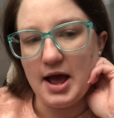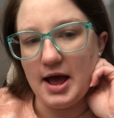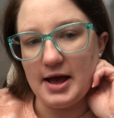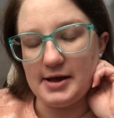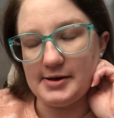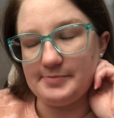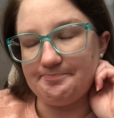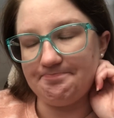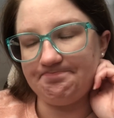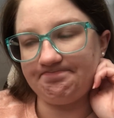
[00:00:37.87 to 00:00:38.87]
And
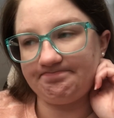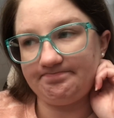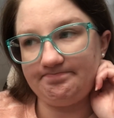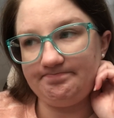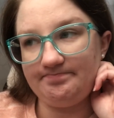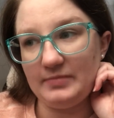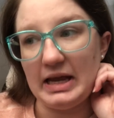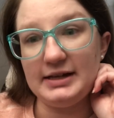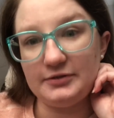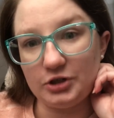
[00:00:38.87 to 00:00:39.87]

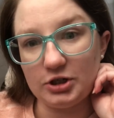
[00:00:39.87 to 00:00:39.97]
if you're